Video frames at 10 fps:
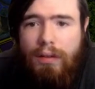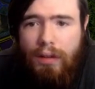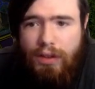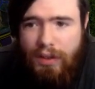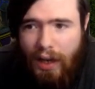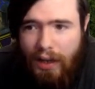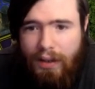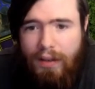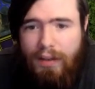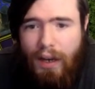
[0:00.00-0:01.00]
There's
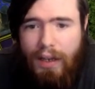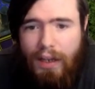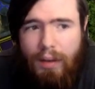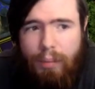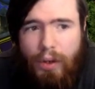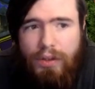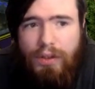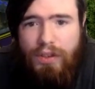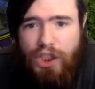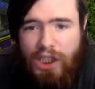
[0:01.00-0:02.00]
tidying. Tidying
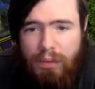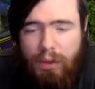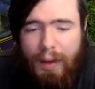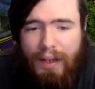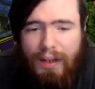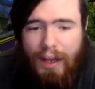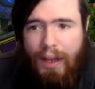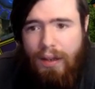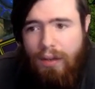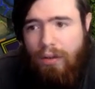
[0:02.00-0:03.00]
bounces chamber back to
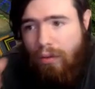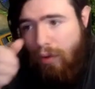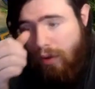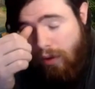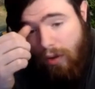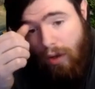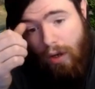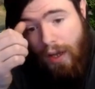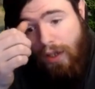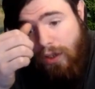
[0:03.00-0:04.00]
hand to return a card
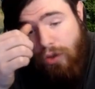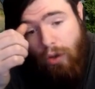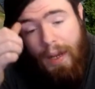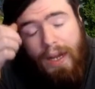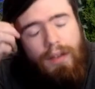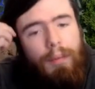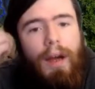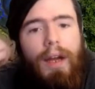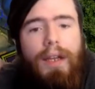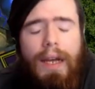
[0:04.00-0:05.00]
I control back to
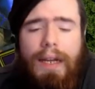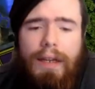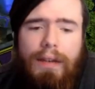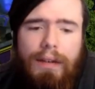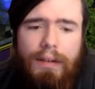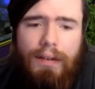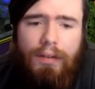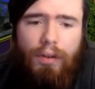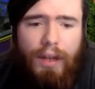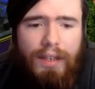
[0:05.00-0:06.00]
my hand.
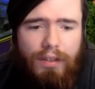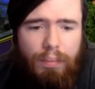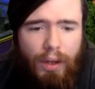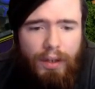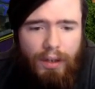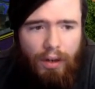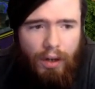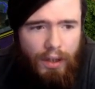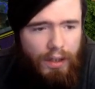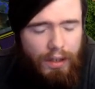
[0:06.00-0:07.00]
So I guess he's probably going to
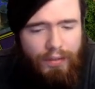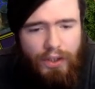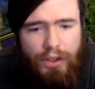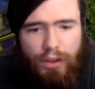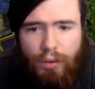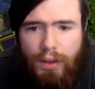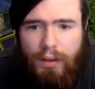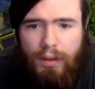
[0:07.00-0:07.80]
target the adventure token.